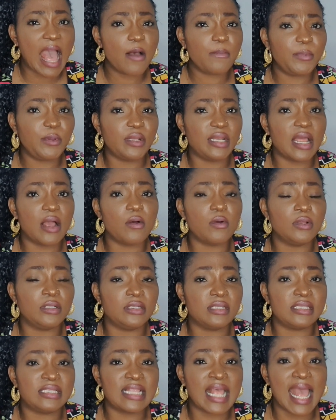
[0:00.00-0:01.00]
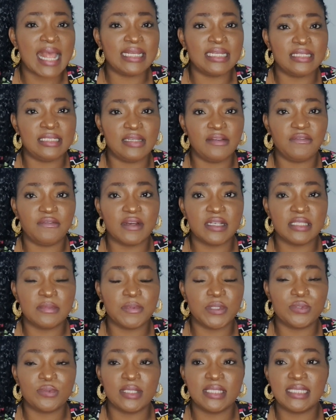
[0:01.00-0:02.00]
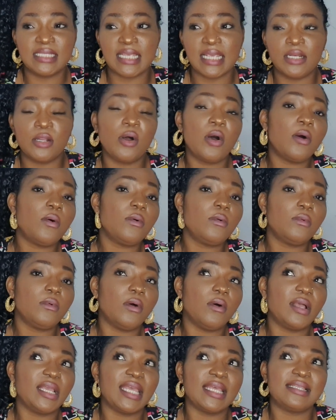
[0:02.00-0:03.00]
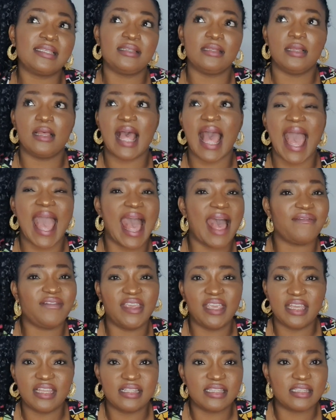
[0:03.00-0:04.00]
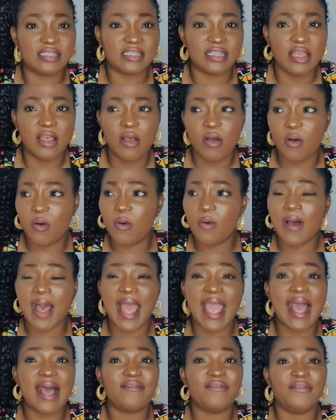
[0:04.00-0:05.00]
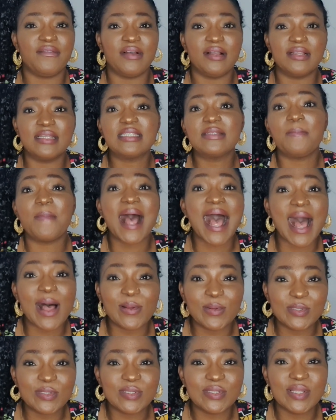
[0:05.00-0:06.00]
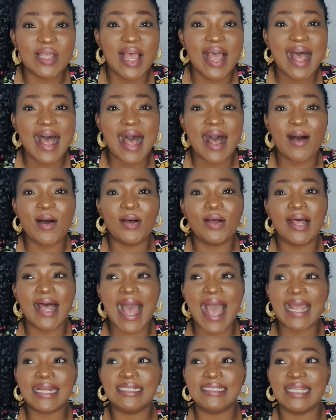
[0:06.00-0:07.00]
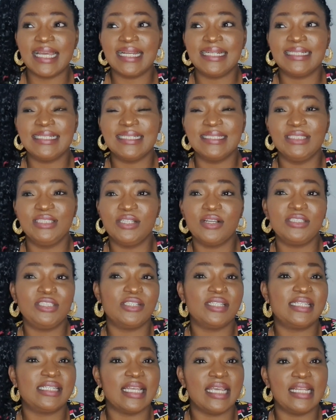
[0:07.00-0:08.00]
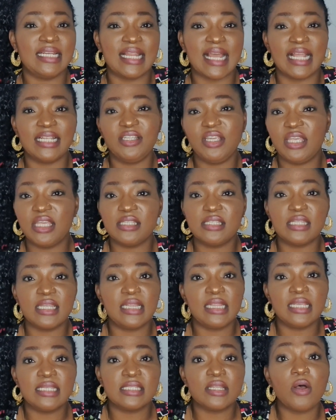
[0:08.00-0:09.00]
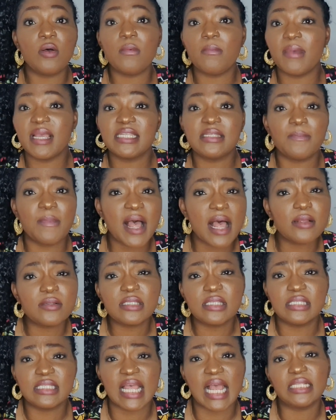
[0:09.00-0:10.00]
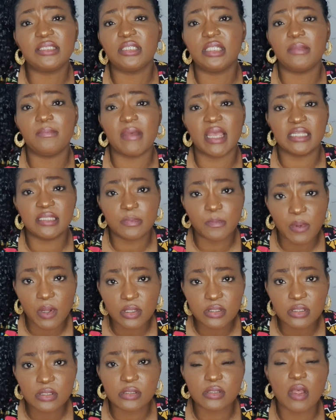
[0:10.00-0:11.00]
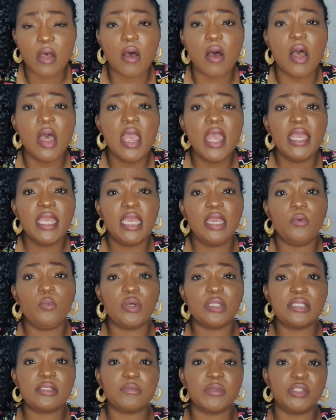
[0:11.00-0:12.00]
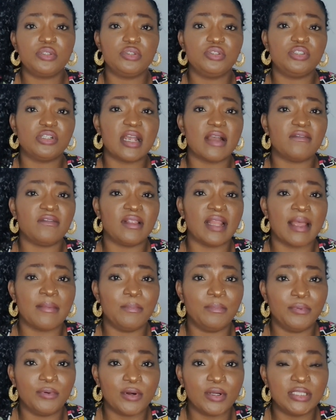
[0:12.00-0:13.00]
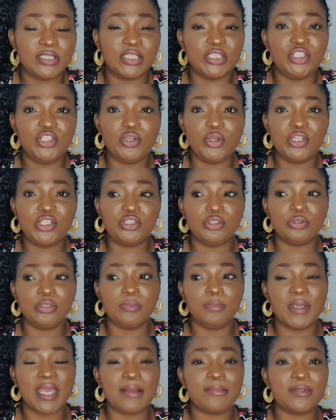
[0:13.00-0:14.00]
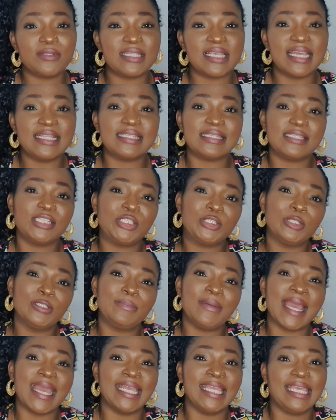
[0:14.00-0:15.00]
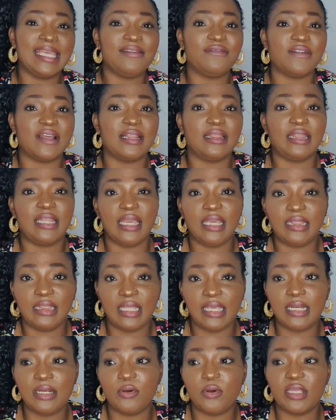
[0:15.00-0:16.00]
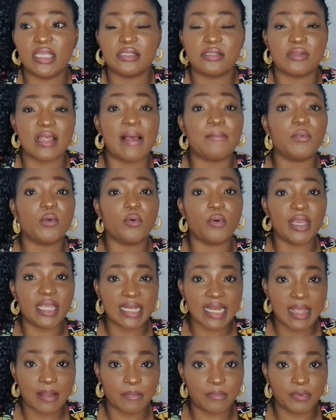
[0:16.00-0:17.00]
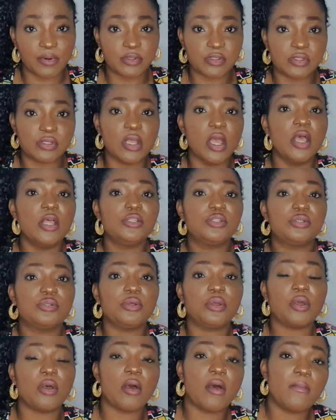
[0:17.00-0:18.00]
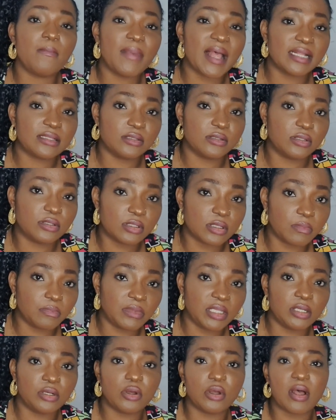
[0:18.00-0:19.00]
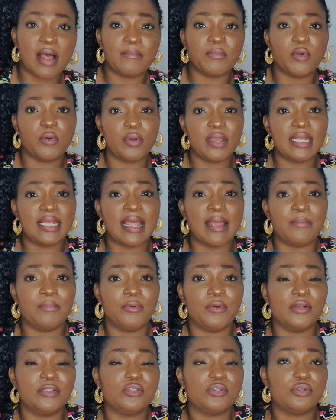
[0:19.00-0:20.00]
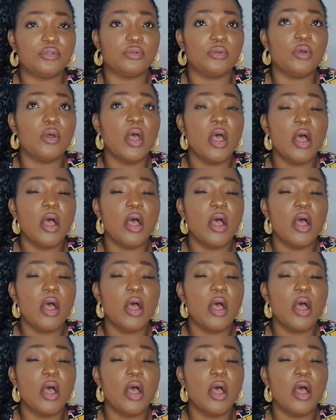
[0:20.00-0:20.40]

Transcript: hope you now understand the difference between saying, oh, okay, so I have kids, or I have a spouse, and then not just saying that. You can say things, oh, my spouse is actually my sponsor, he wants me to travel abroad. You should be able to, it should be a give and take thing. Okay, so I'm going abroad to come back to something, or I'm going abroad to